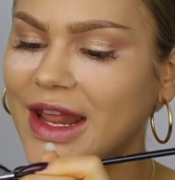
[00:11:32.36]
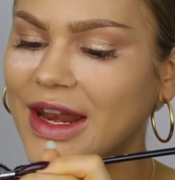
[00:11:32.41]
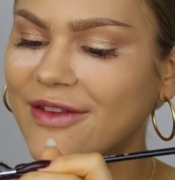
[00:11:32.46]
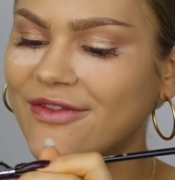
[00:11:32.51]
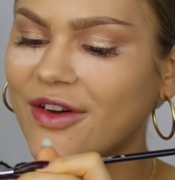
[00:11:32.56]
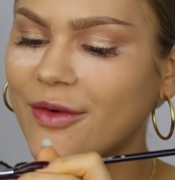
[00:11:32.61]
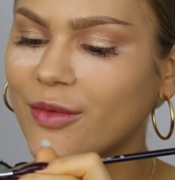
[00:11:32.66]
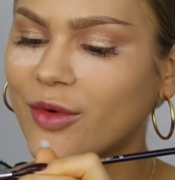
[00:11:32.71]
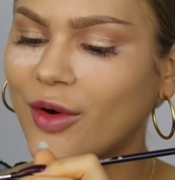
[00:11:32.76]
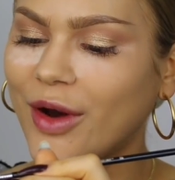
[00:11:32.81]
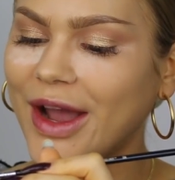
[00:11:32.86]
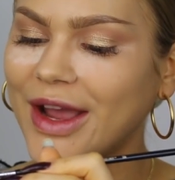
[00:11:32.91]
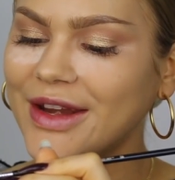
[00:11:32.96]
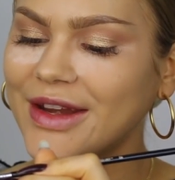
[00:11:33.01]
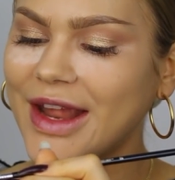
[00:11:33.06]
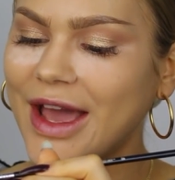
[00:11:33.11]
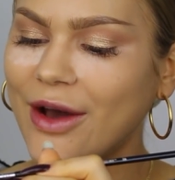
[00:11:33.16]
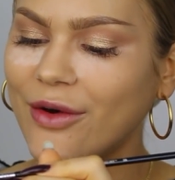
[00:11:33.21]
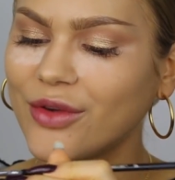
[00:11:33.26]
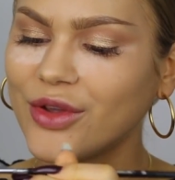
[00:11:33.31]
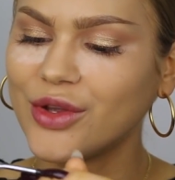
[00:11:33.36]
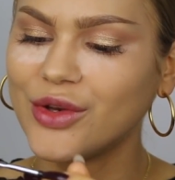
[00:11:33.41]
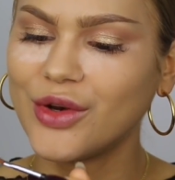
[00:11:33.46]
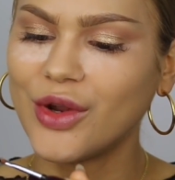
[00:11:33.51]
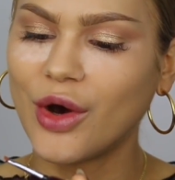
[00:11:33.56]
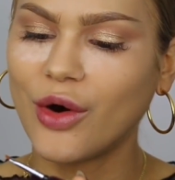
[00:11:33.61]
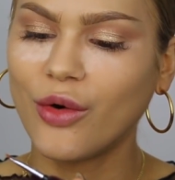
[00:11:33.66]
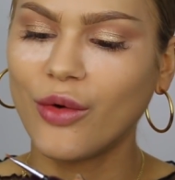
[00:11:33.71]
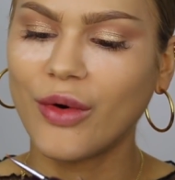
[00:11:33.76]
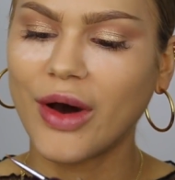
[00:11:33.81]
And if I'm quiet now, you
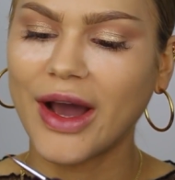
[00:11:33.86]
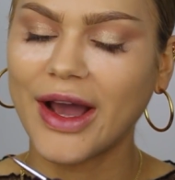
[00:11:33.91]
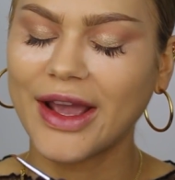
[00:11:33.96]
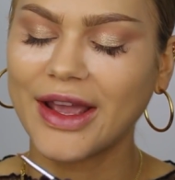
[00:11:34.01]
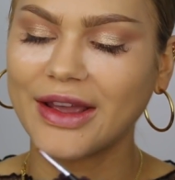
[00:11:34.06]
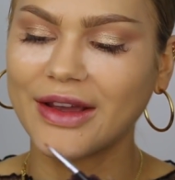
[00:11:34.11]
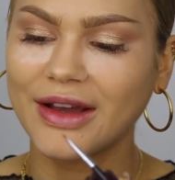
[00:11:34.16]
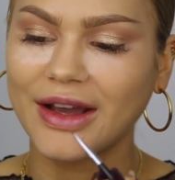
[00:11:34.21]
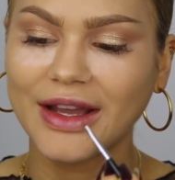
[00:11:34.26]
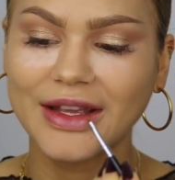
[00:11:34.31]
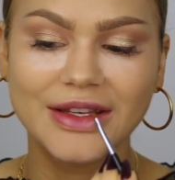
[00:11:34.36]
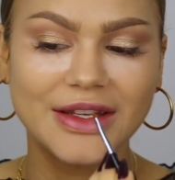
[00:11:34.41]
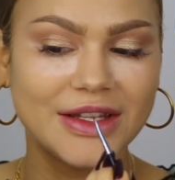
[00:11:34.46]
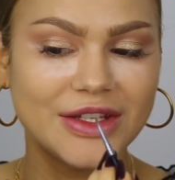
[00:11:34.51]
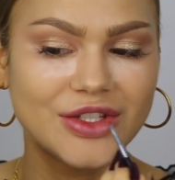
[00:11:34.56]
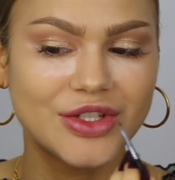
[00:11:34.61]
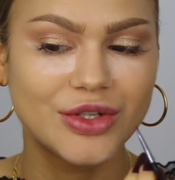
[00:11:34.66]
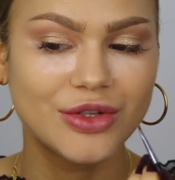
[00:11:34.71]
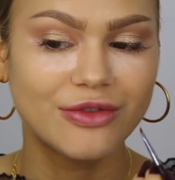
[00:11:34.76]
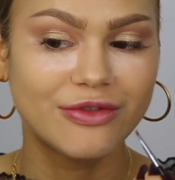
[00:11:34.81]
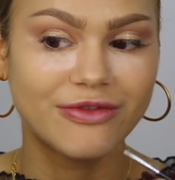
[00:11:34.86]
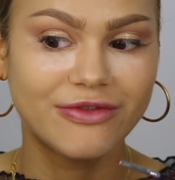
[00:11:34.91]
know why. I need to